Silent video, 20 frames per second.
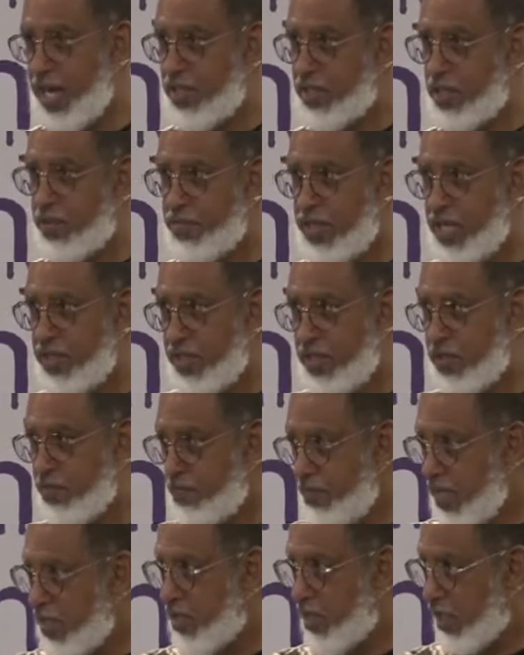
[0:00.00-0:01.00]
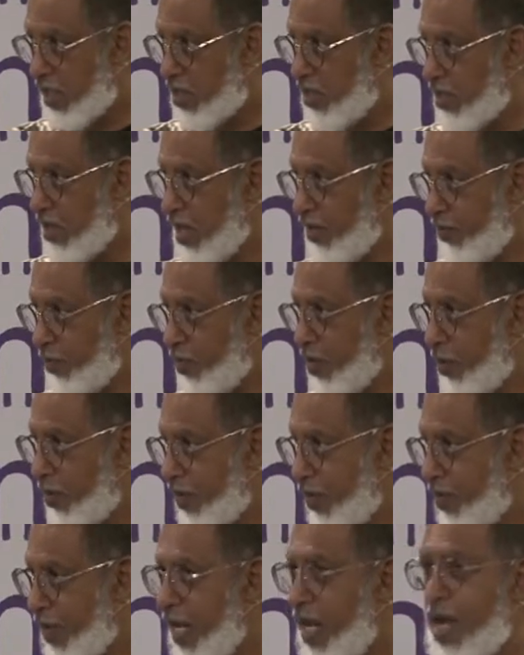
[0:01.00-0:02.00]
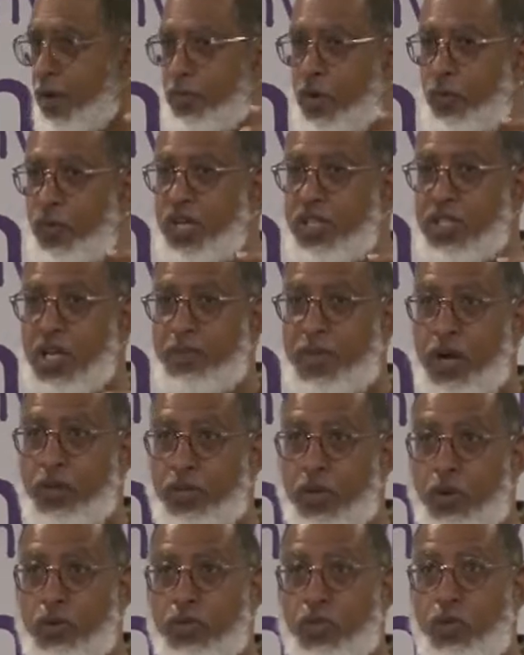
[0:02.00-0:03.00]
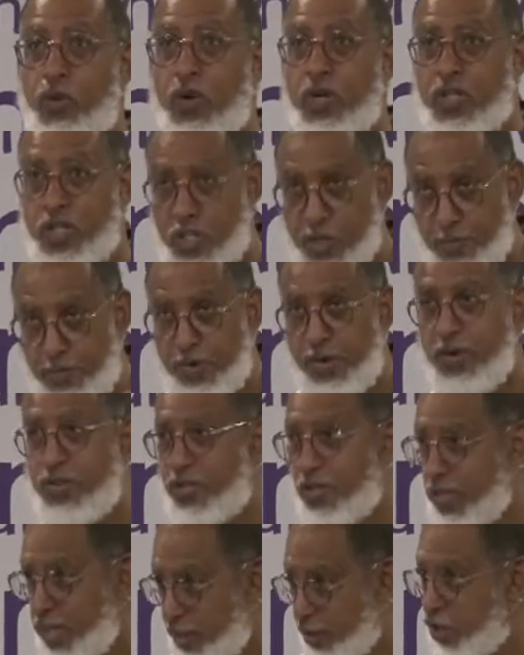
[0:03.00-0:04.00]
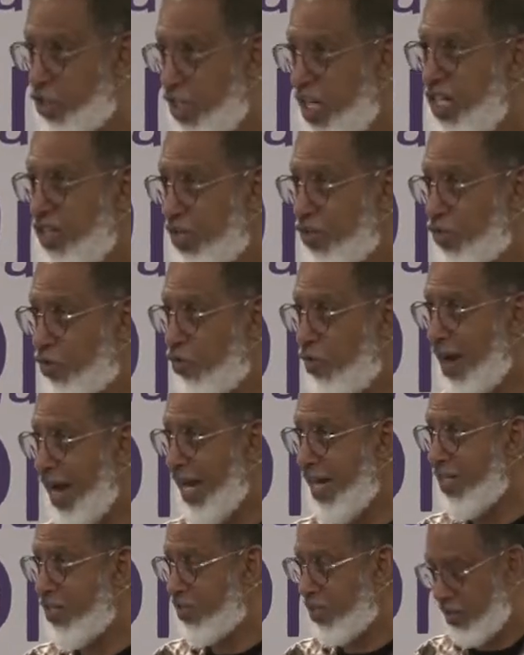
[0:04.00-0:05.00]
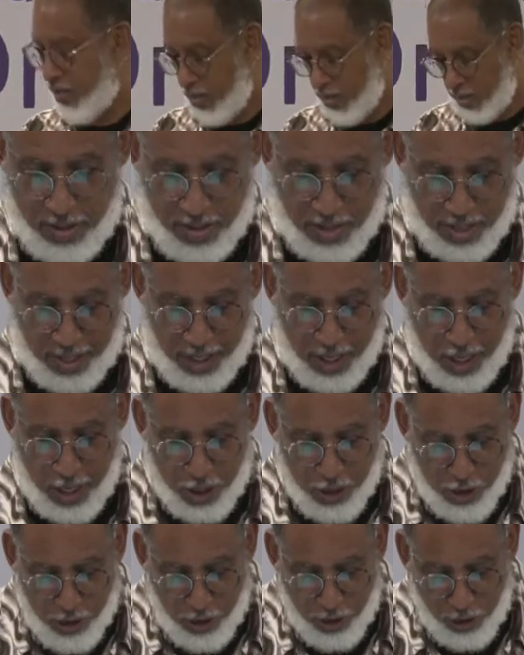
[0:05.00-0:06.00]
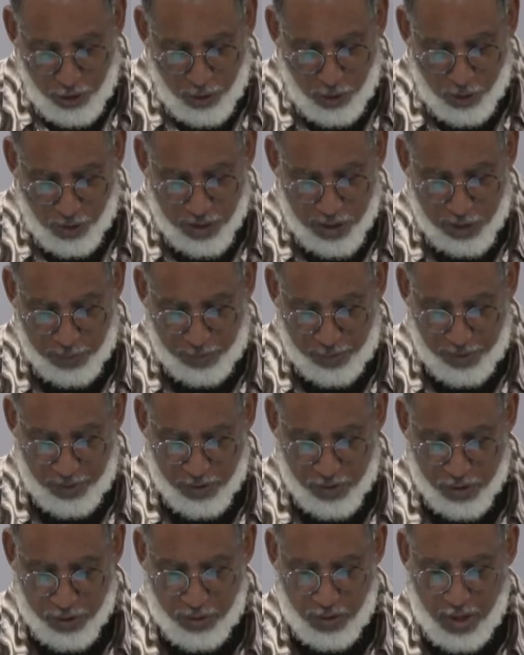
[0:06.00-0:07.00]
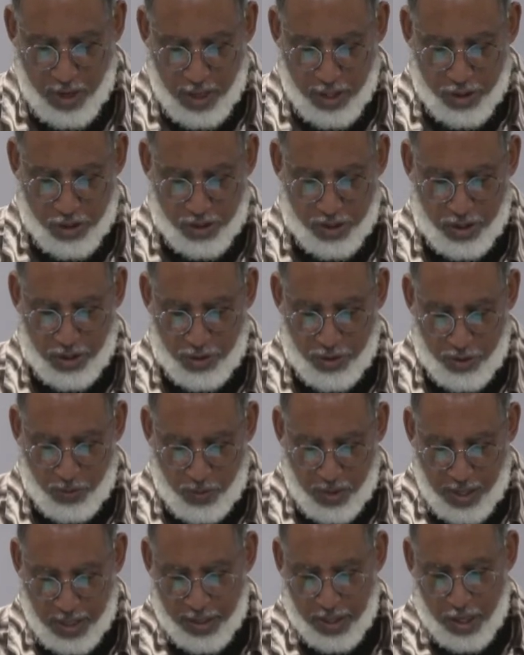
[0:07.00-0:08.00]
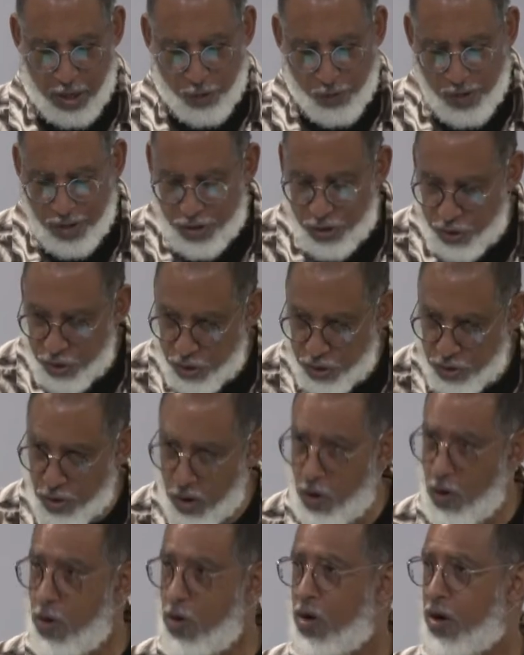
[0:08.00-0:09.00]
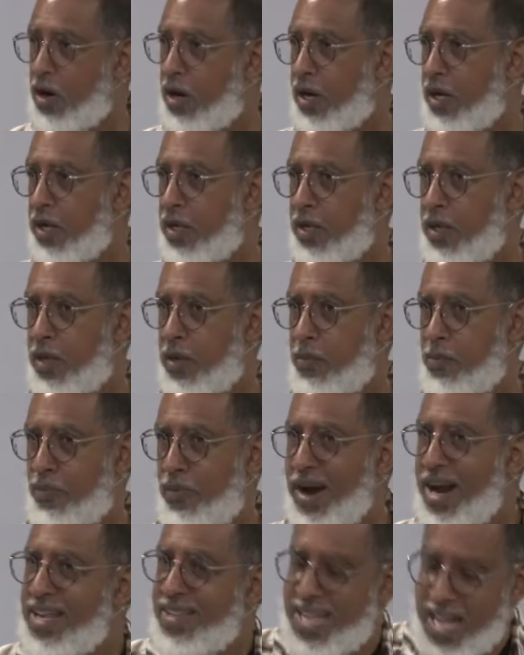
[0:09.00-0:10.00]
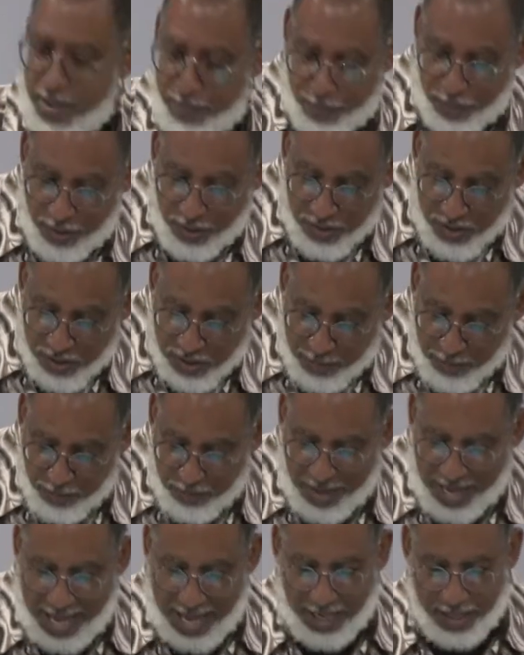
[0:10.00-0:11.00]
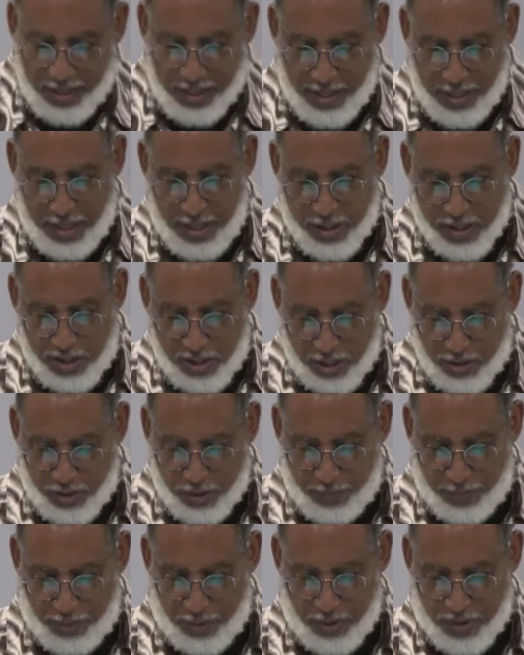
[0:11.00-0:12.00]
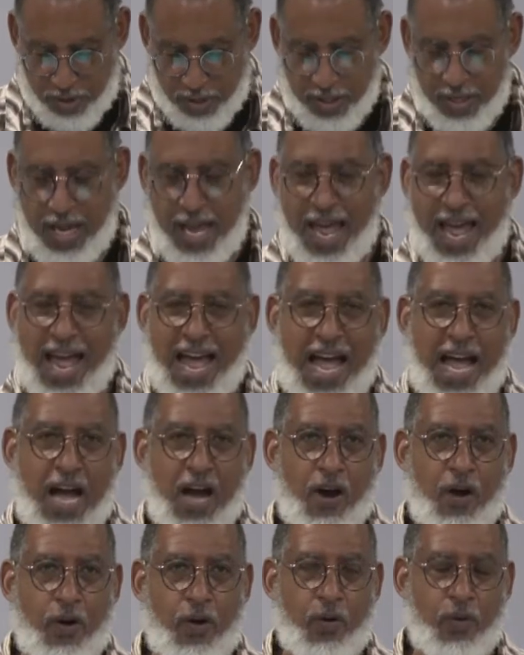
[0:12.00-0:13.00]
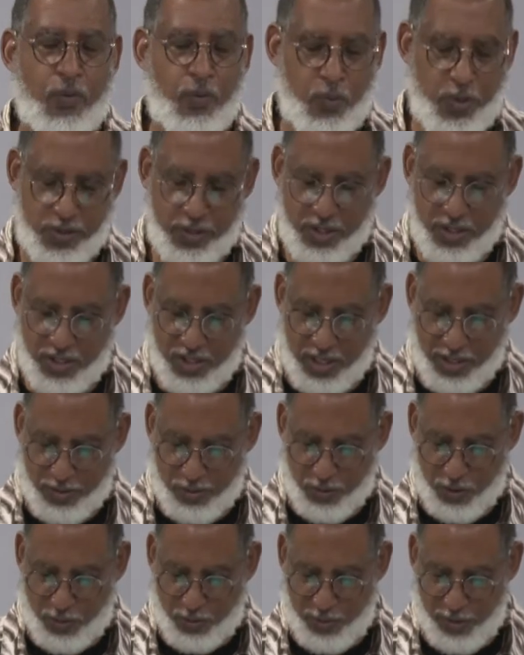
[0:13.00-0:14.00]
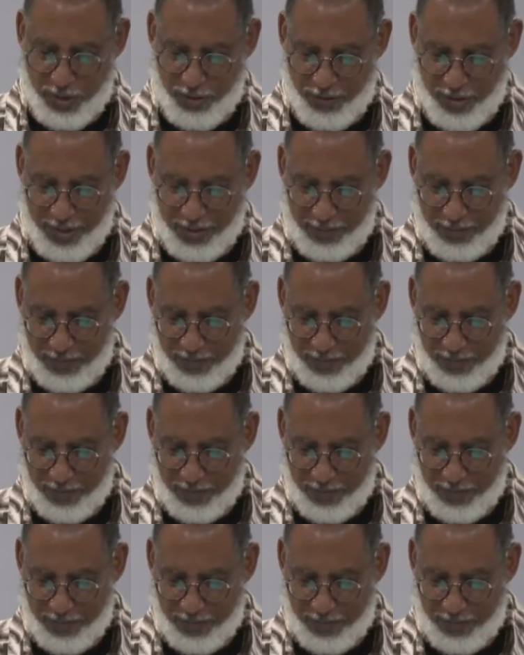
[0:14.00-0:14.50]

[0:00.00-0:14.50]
ain't talking about this mystic stuff, but we're talking about those who are spiritual in Jesus Christ. Right. You who are spiritual should do what? Restore, bring that person back. Such a person, how? With a gentle spirit.